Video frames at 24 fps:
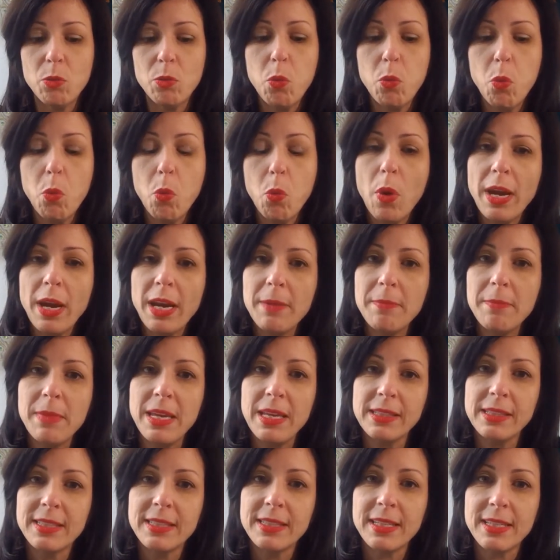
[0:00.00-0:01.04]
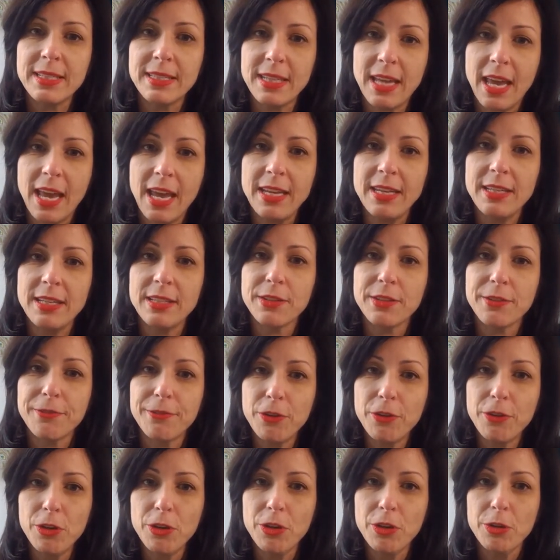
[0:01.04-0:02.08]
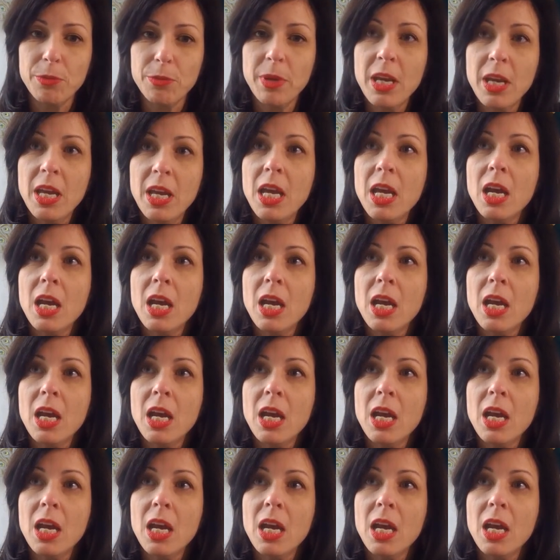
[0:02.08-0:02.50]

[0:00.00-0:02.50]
what it means to design as a verb,